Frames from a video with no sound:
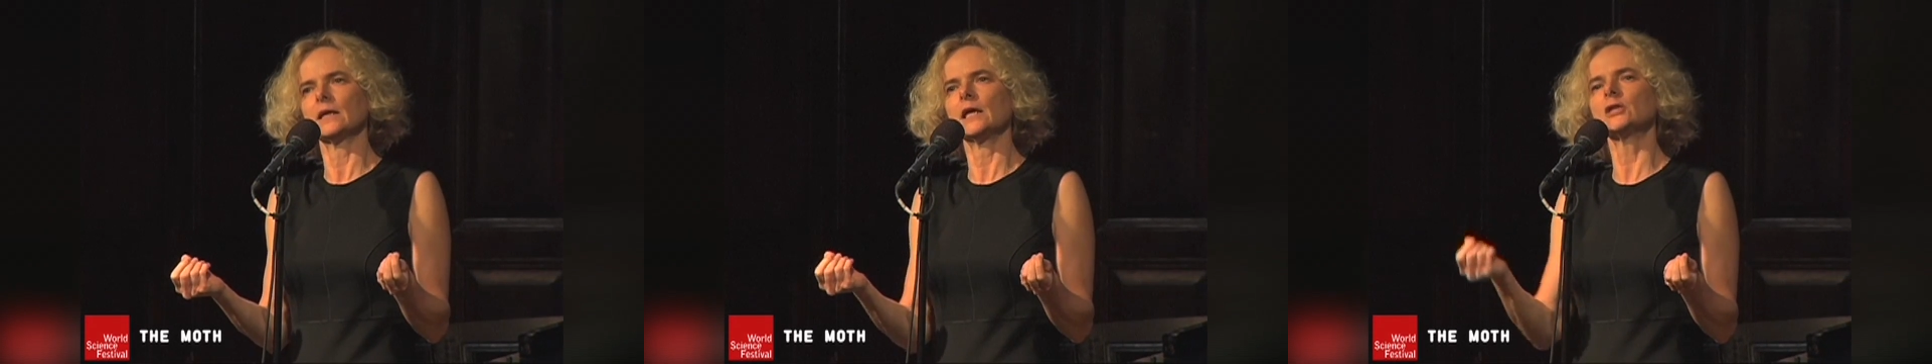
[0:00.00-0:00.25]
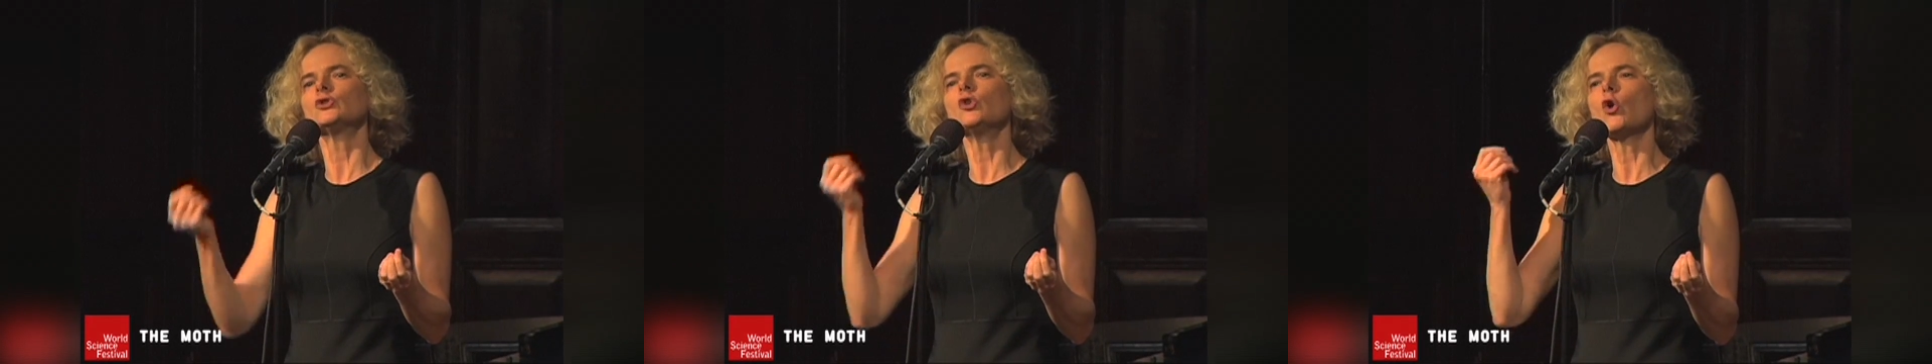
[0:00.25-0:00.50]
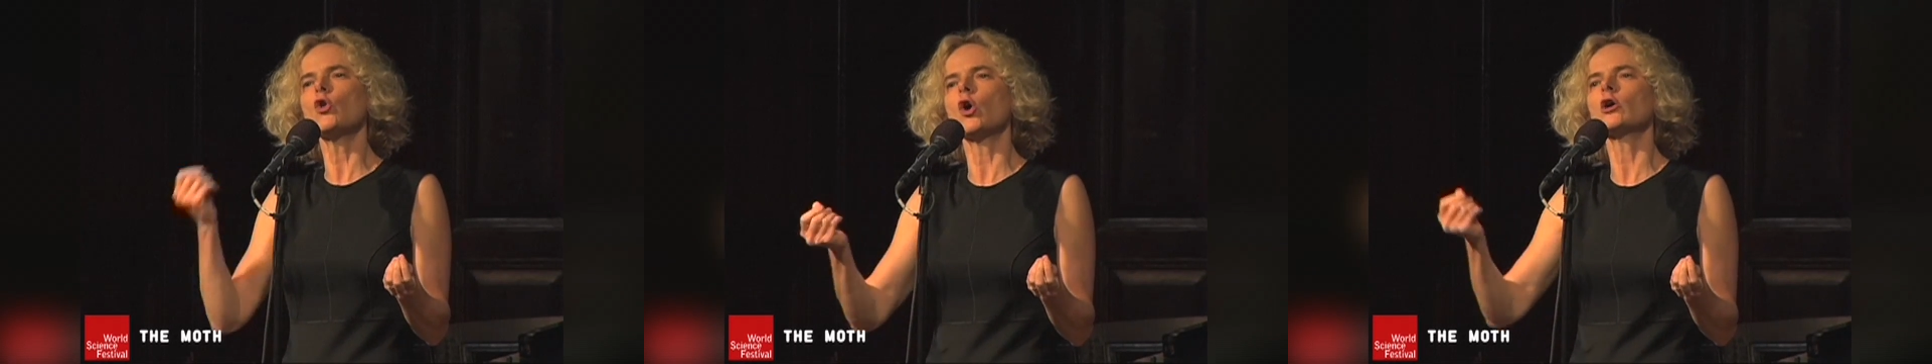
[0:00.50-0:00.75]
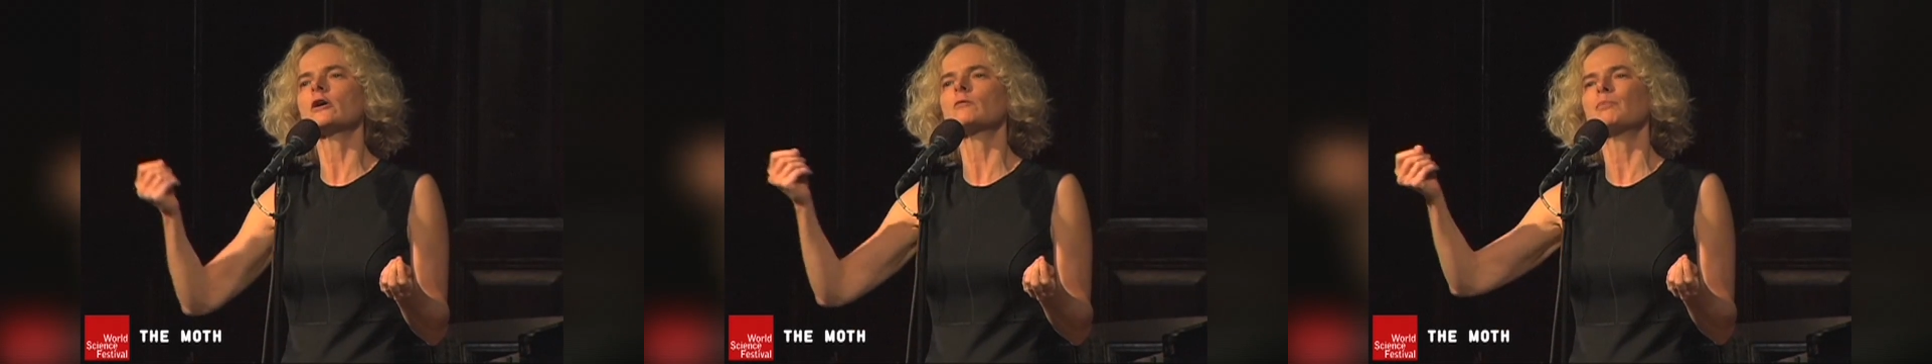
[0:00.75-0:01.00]
It's no
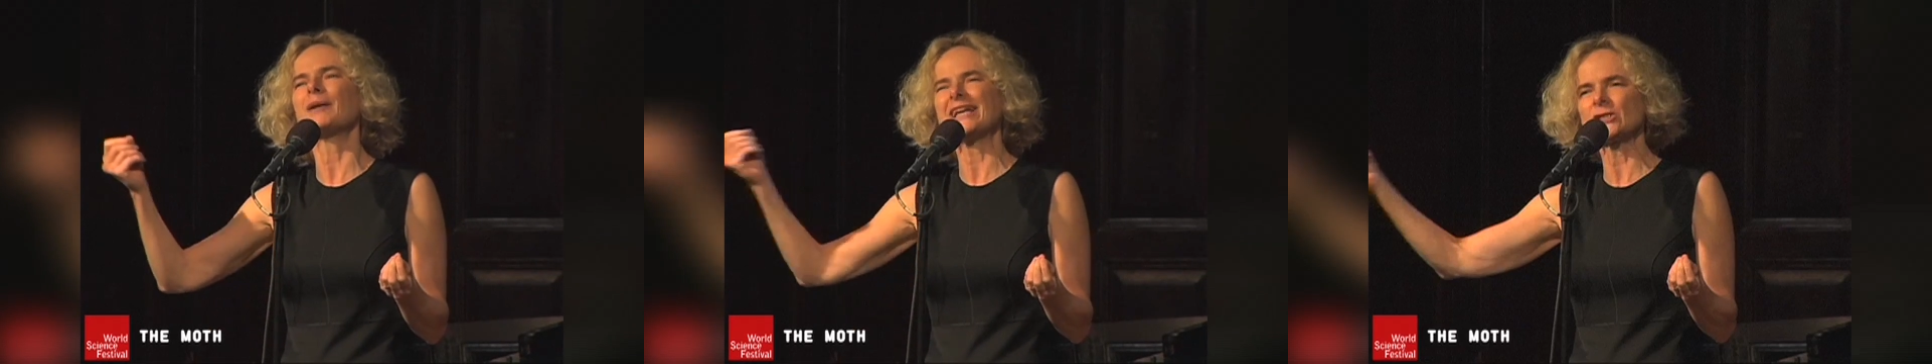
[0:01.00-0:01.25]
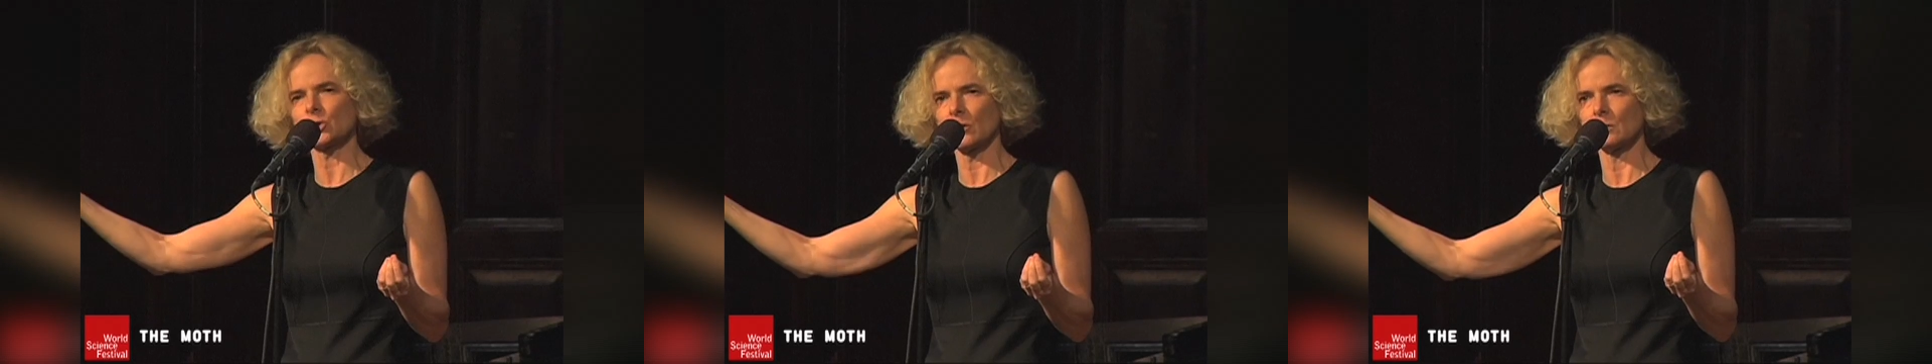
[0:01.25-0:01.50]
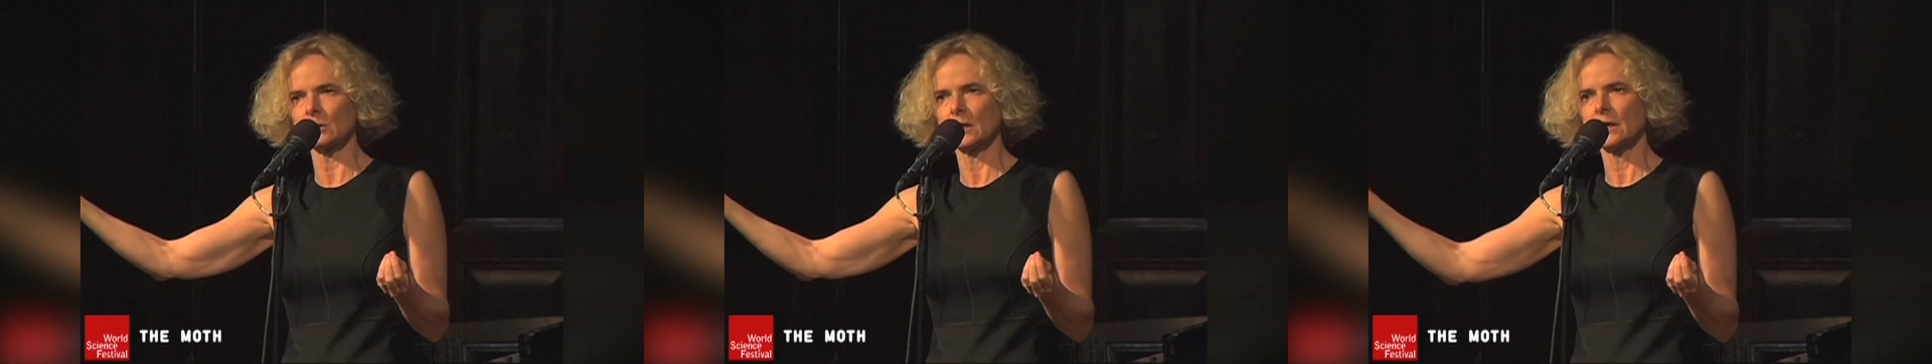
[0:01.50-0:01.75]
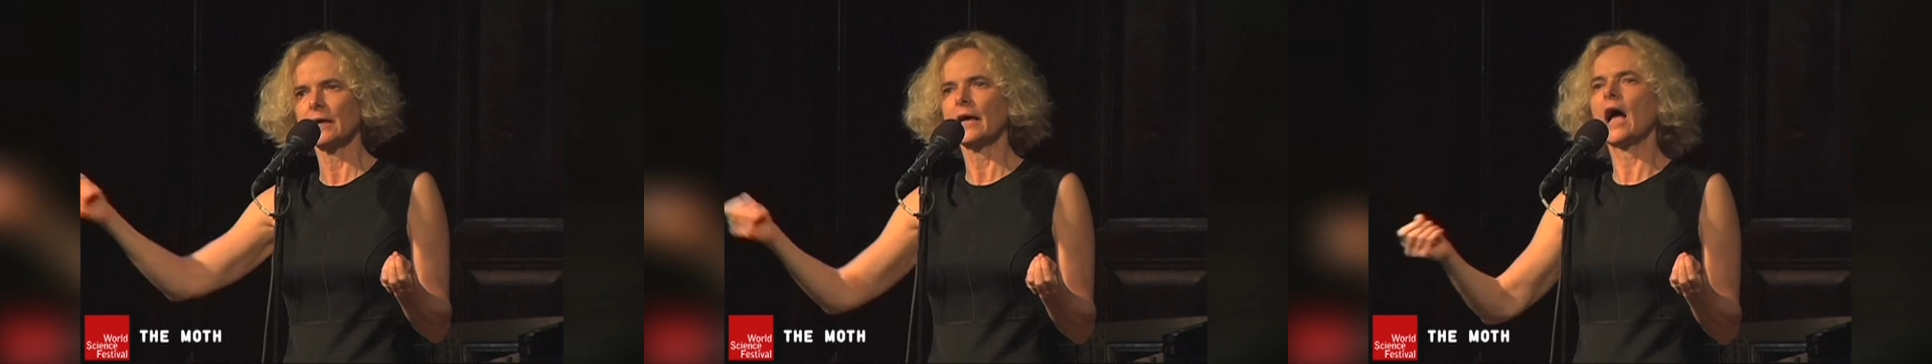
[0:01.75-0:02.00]
longer pleasurable.
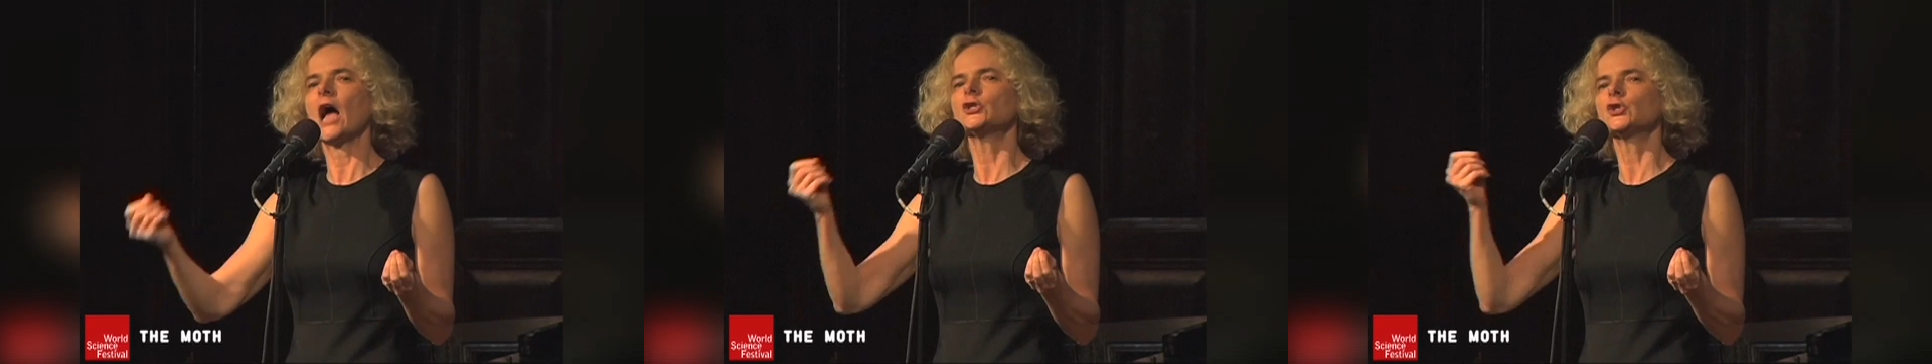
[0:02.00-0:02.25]
I